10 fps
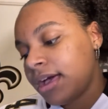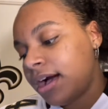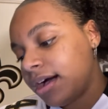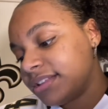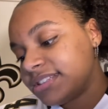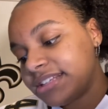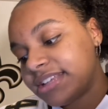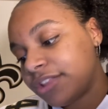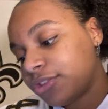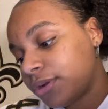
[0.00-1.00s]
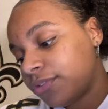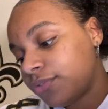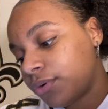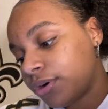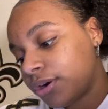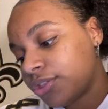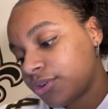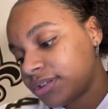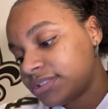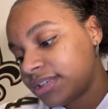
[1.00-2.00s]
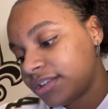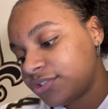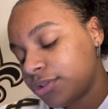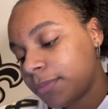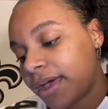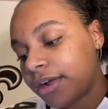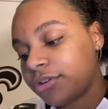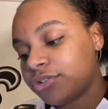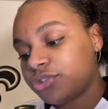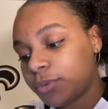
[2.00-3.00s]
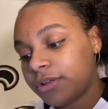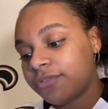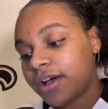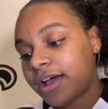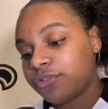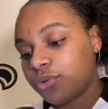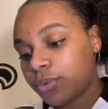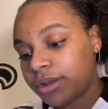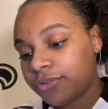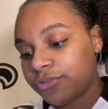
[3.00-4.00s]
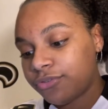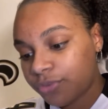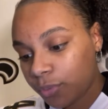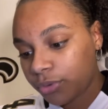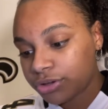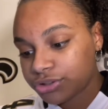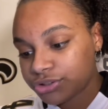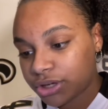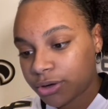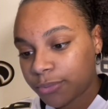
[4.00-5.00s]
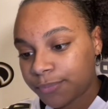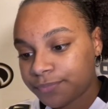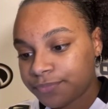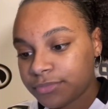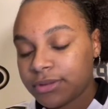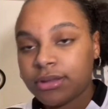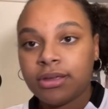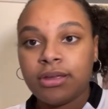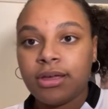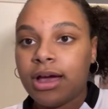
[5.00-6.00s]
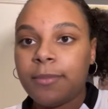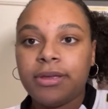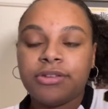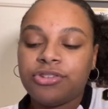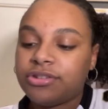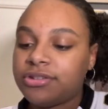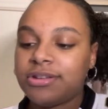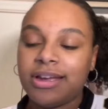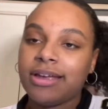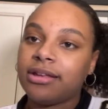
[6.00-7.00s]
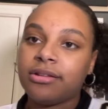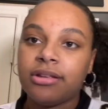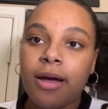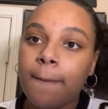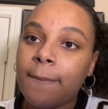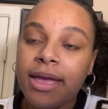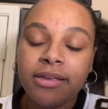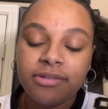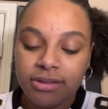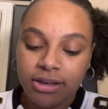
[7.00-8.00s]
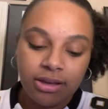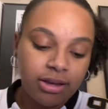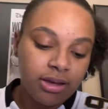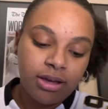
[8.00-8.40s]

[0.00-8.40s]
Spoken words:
the Saints had 34-36 to the Packers 25-24. So, just, again, amazing